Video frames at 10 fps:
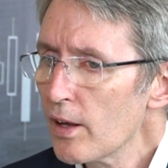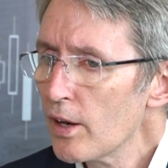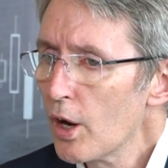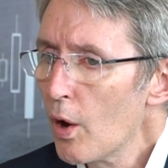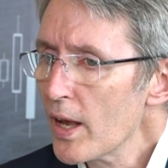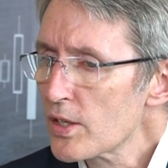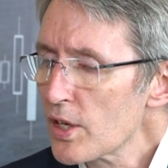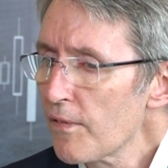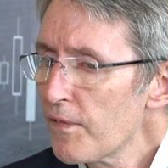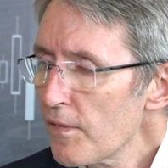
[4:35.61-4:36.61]

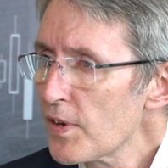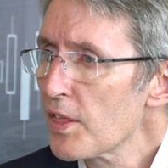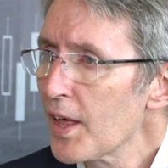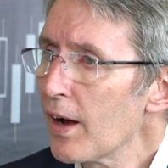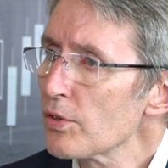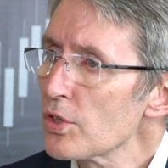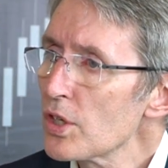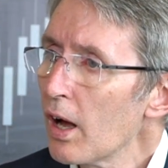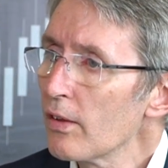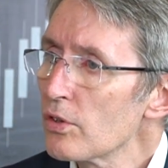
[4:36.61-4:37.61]
It's a 50,000
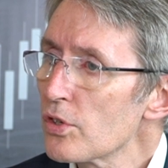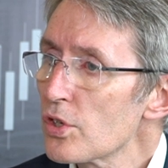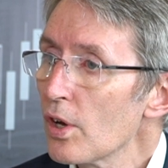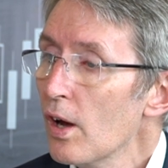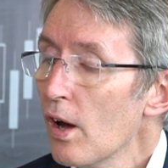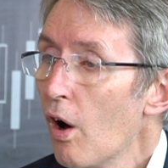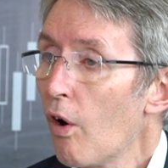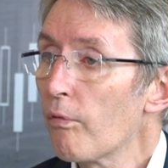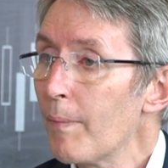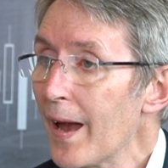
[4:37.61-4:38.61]
tons
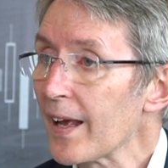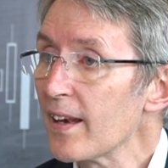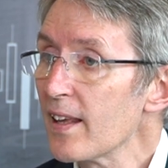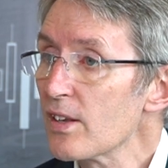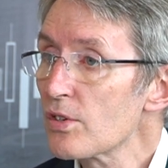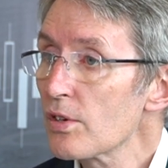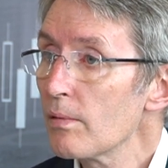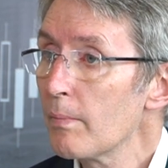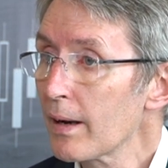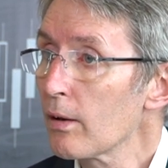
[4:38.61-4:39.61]
of manganese
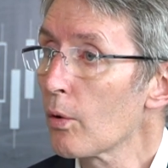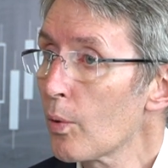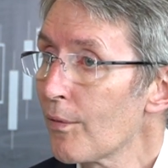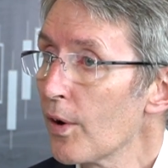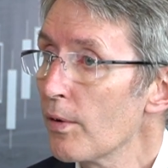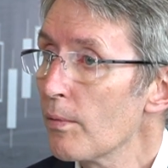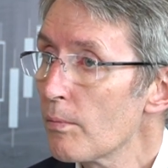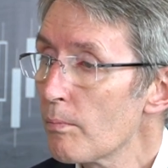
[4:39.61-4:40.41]
metal equivalent